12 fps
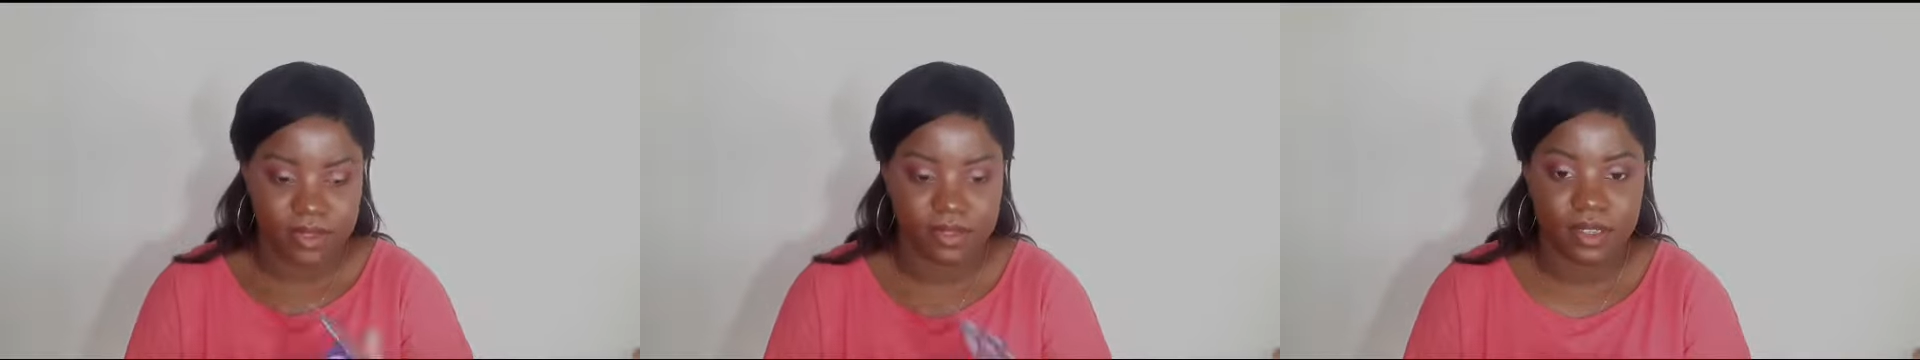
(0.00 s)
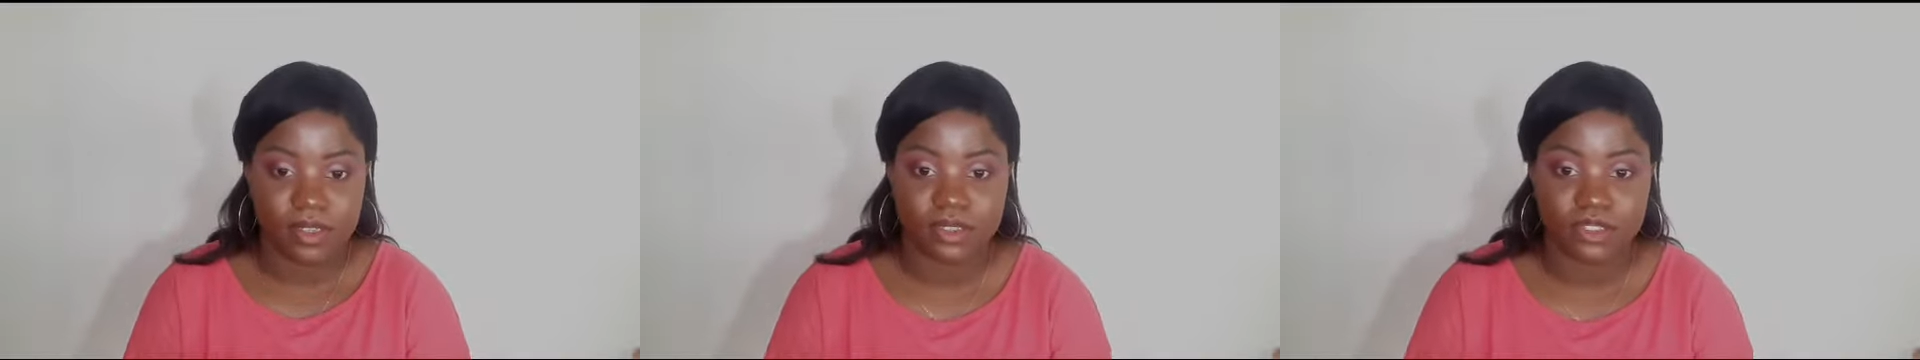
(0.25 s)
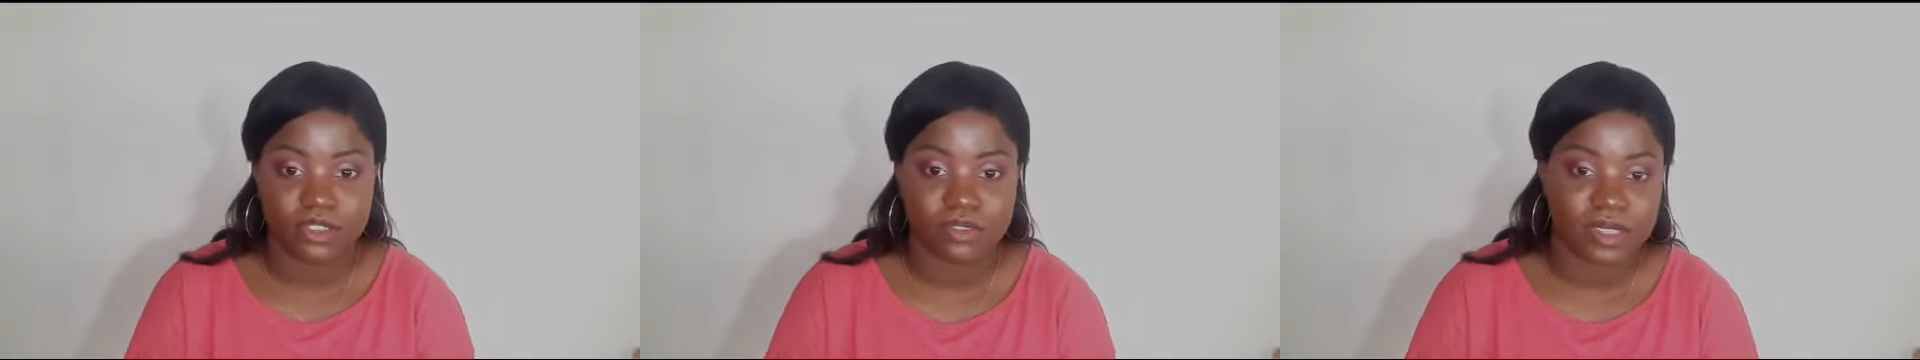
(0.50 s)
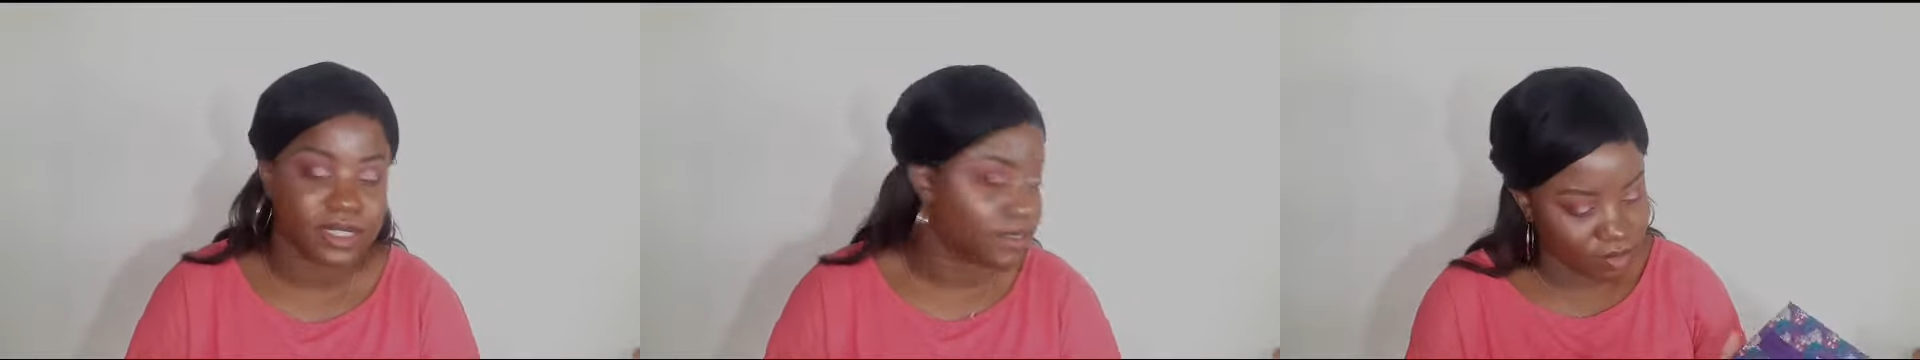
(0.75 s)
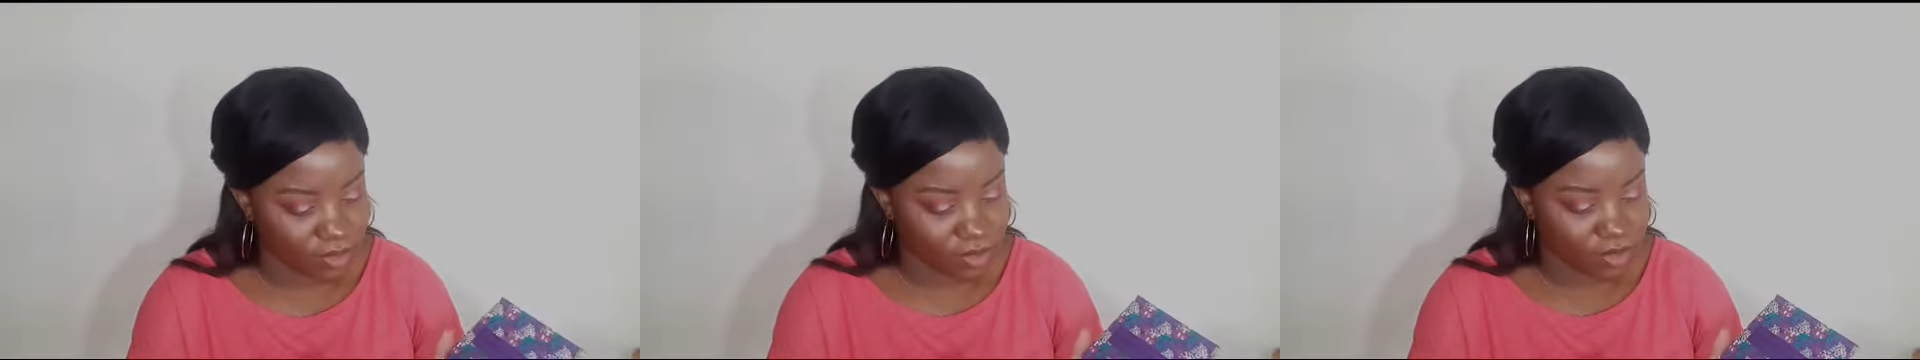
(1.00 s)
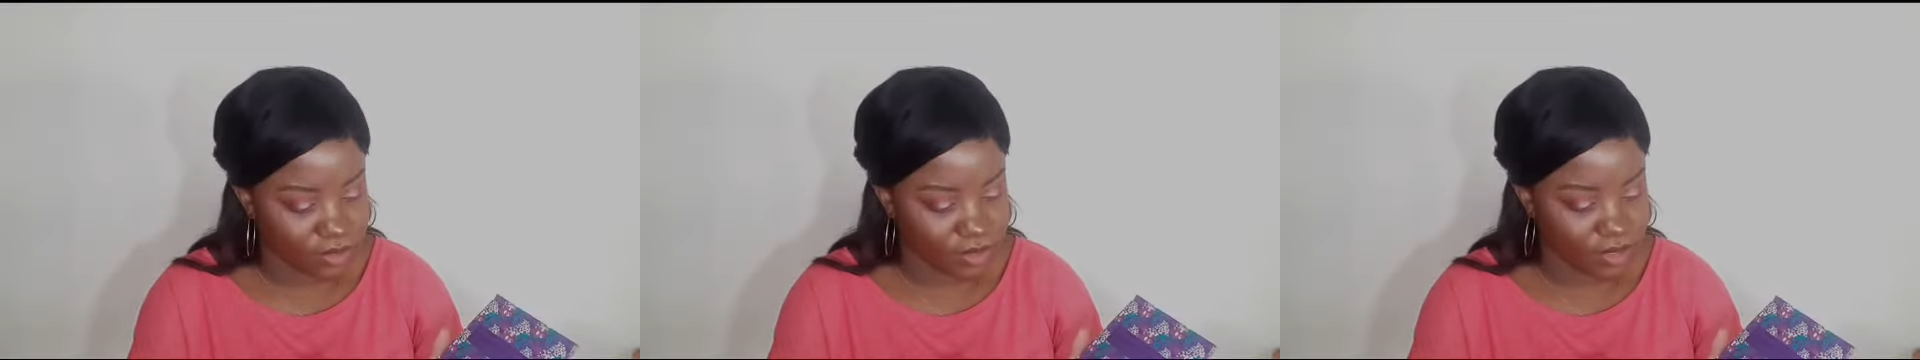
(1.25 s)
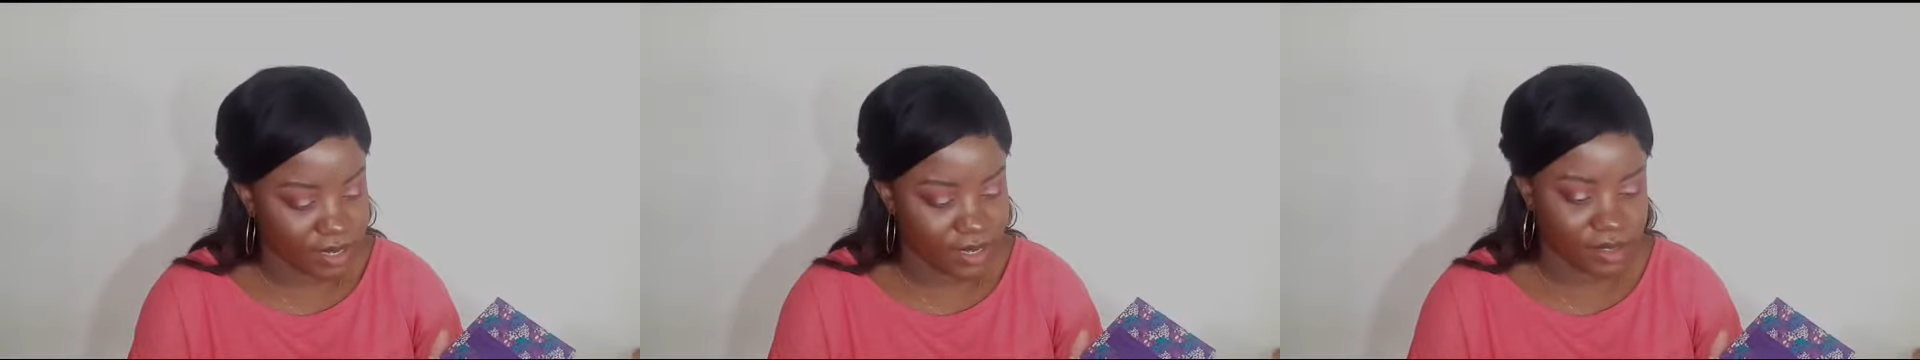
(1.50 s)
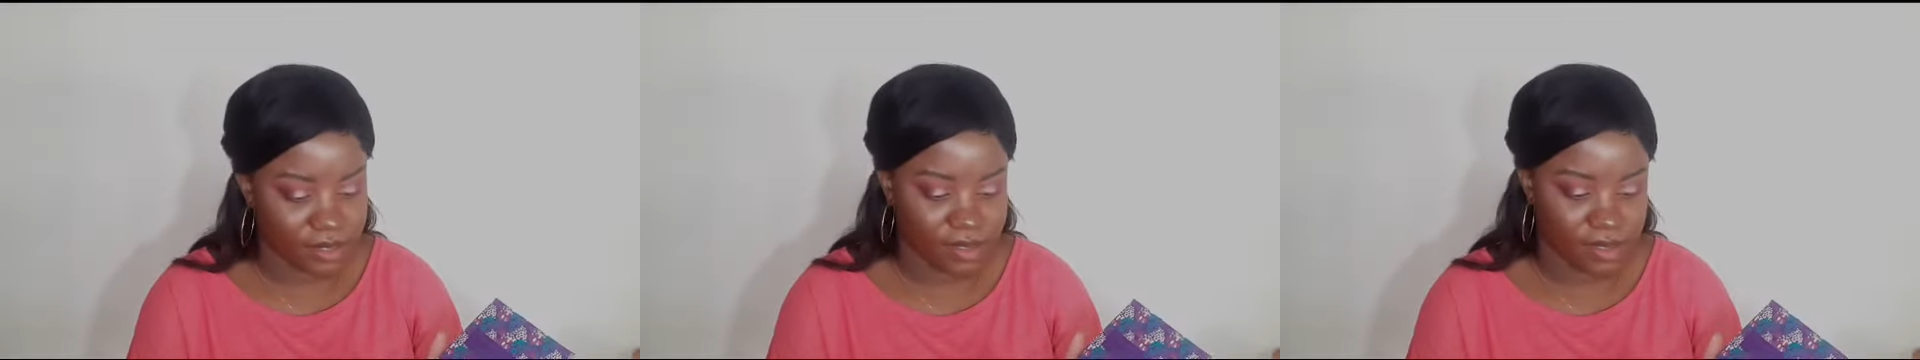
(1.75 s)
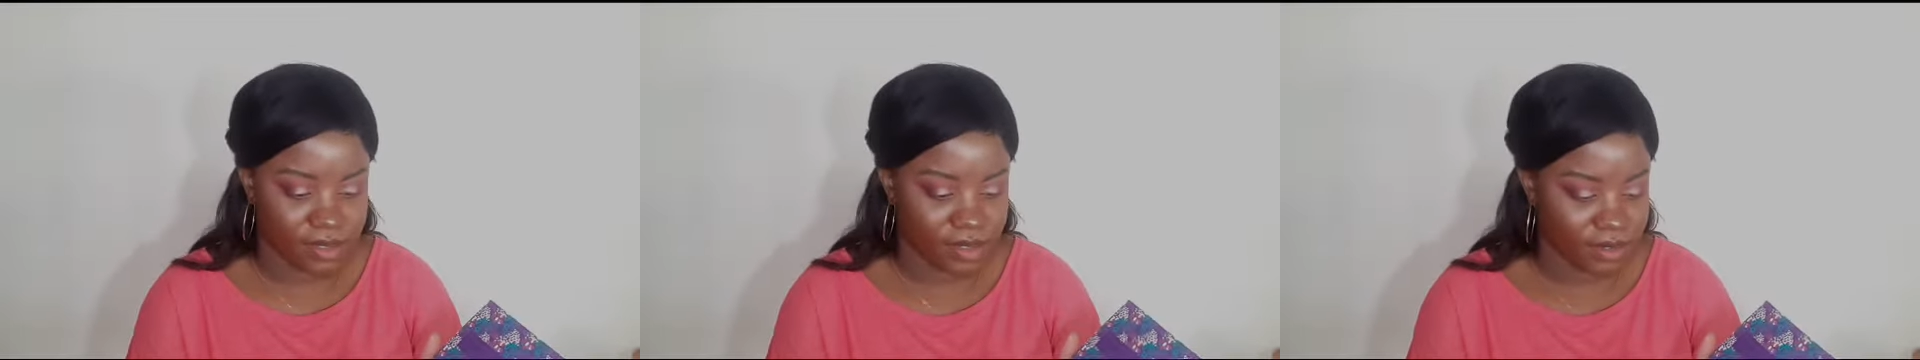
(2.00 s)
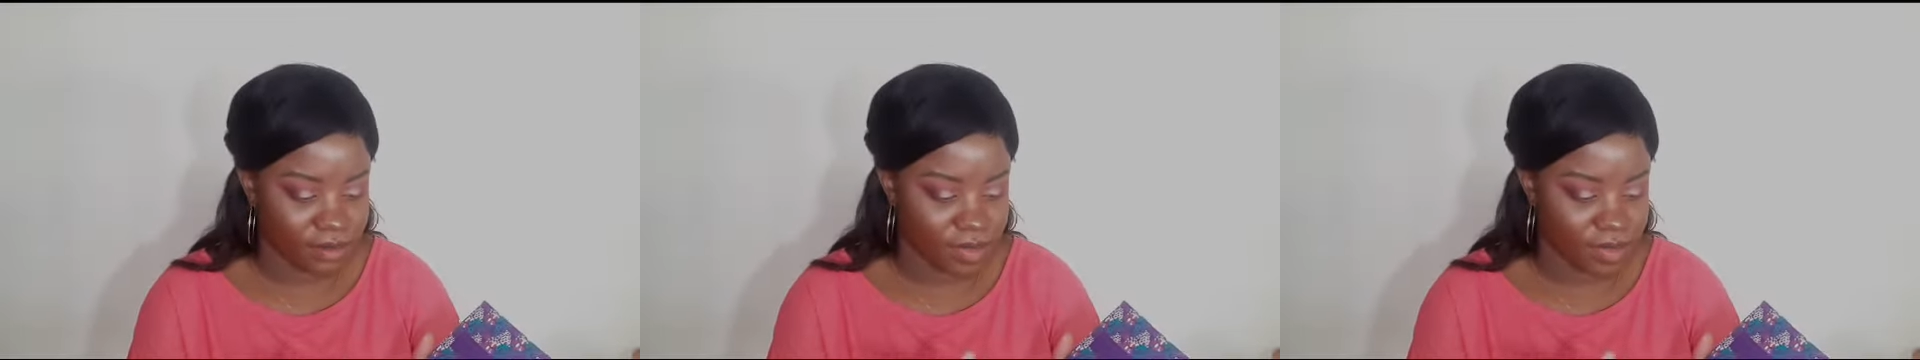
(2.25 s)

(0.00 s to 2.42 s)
Silk Street, and I'm going to lightly,